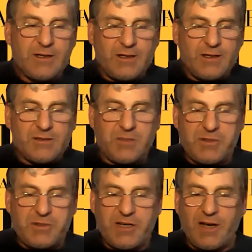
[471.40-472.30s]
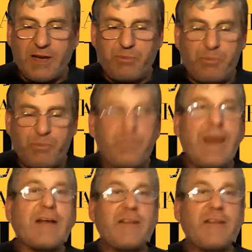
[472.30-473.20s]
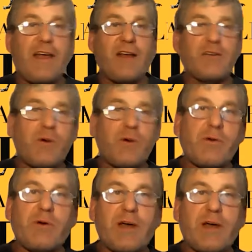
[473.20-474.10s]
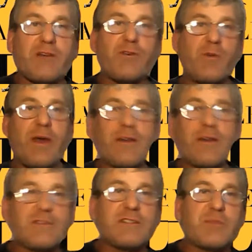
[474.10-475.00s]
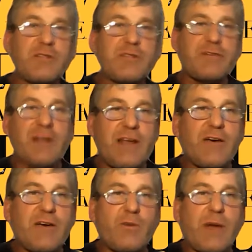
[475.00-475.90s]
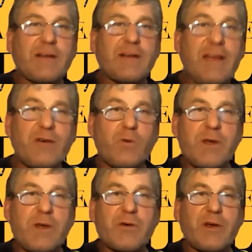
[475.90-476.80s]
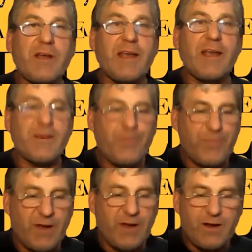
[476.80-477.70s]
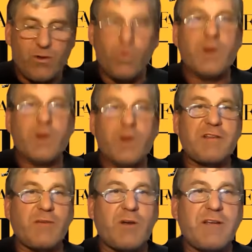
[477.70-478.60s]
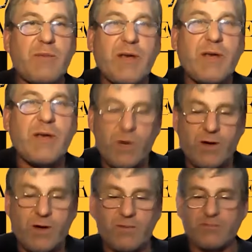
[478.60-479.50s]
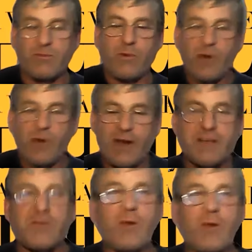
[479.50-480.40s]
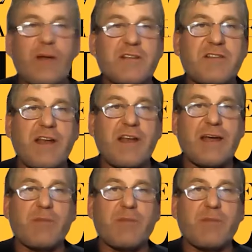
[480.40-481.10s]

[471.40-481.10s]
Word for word: So, particularly pack down is what we were going to talk about specifically, or pack down or wintering down. What is it? What does that mean? Well, really, it's all about setting up your